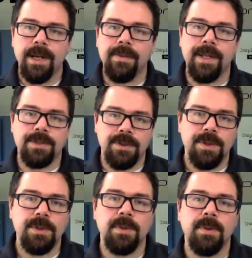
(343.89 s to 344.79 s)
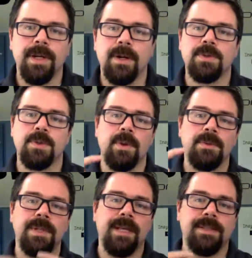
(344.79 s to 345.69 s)
And then two, it also
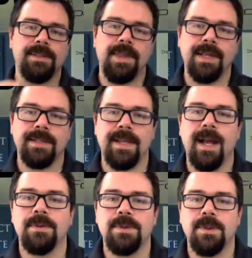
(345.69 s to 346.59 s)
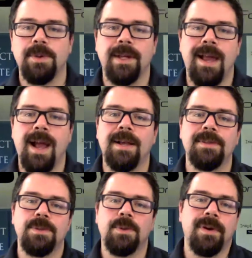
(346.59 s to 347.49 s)
rotates things out so that
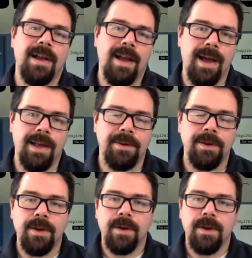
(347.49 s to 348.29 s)
as your ad